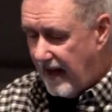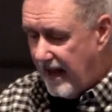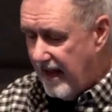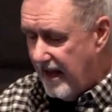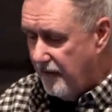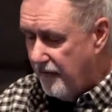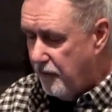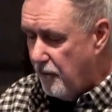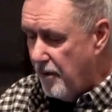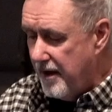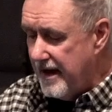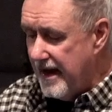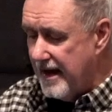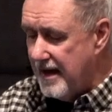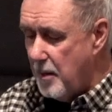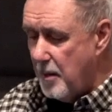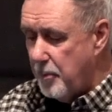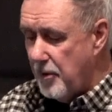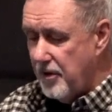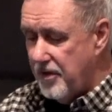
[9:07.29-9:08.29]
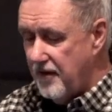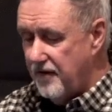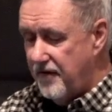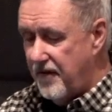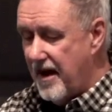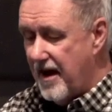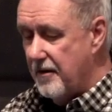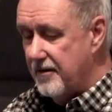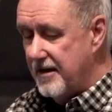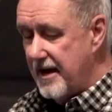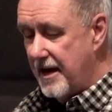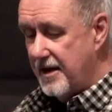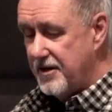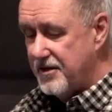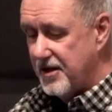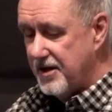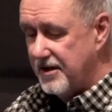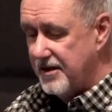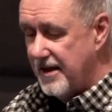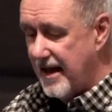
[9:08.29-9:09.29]
if we end up with a
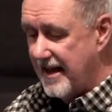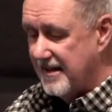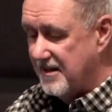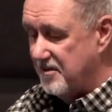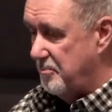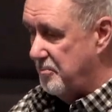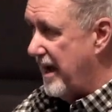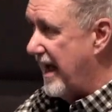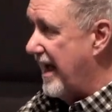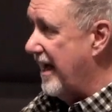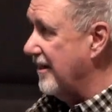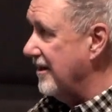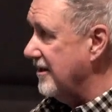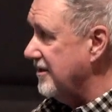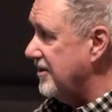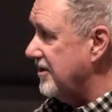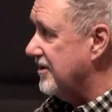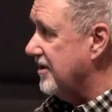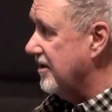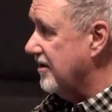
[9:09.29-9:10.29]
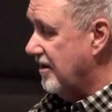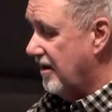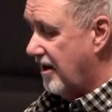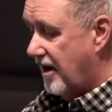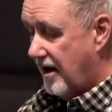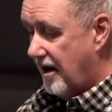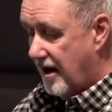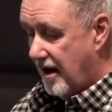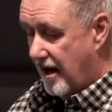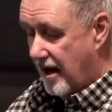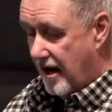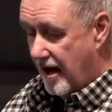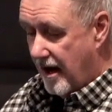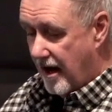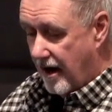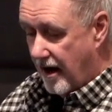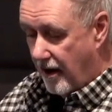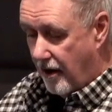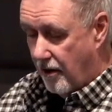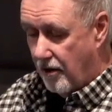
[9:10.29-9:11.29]
foundation that's balanced
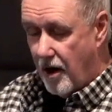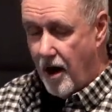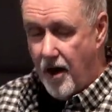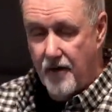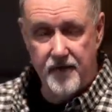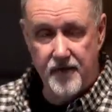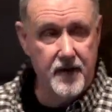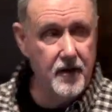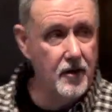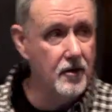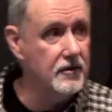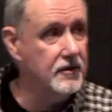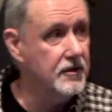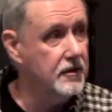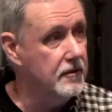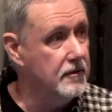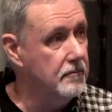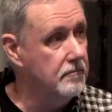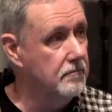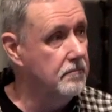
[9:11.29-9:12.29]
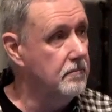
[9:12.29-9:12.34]
or off kilter.